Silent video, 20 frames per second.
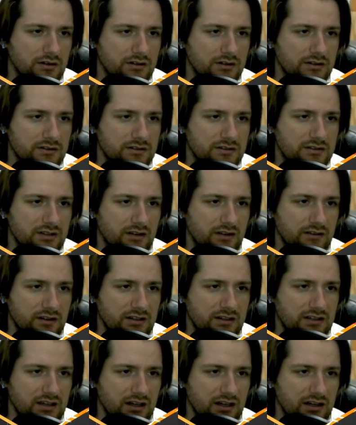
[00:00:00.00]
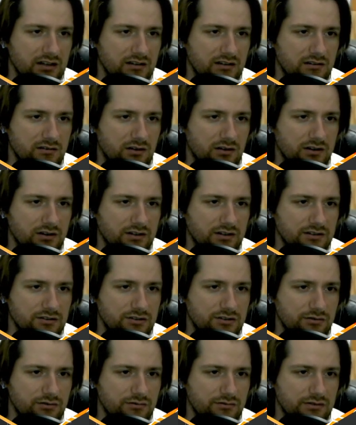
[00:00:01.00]
Send the get login
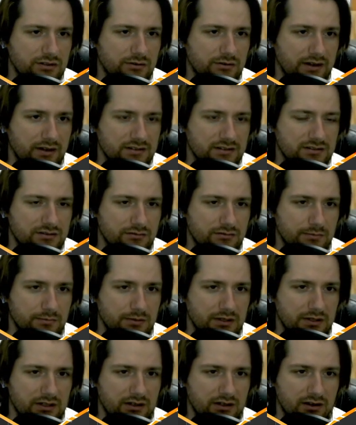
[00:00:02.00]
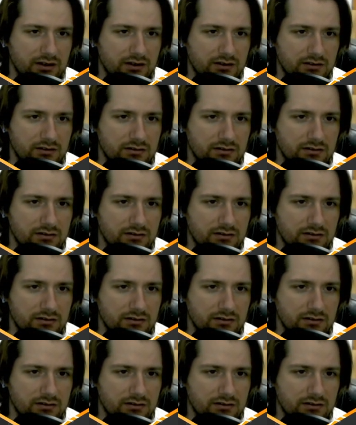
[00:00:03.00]
to request to repeater.